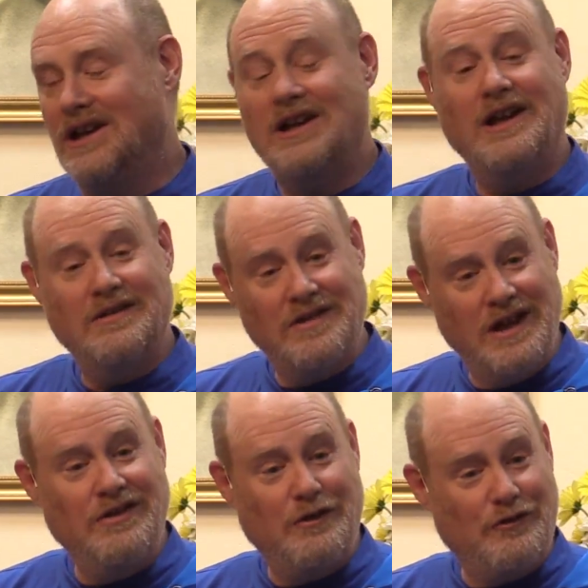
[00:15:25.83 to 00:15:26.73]
And
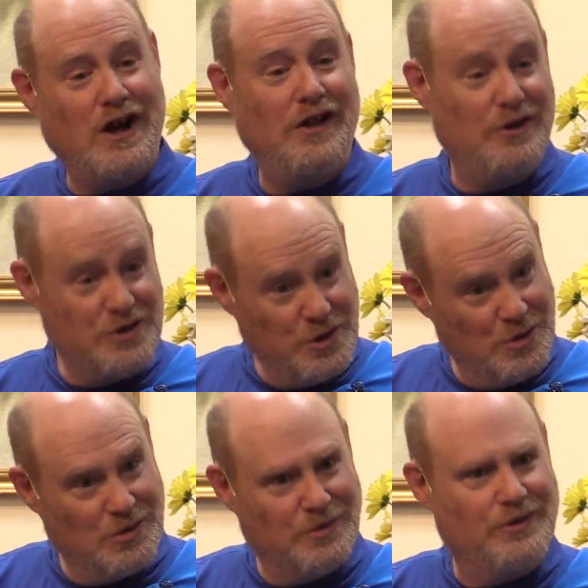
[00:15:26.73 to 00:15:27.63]
the father,
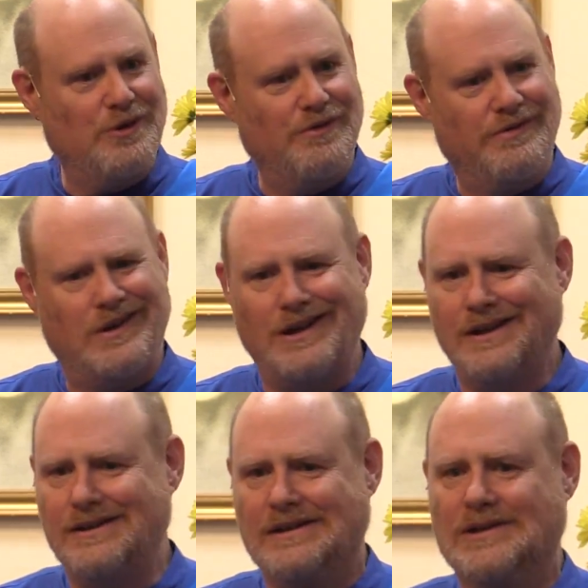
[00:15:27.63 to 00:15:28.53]
too, sort of thought,
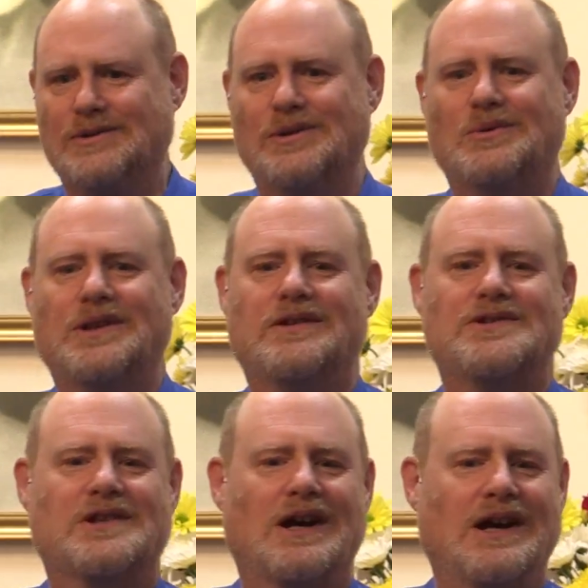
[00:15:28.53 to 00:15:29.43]
I don't know what
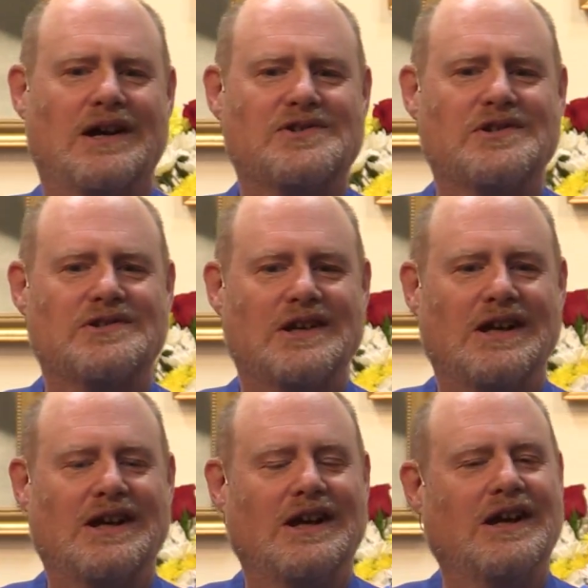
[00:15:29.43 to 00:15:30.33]
this guy has to say.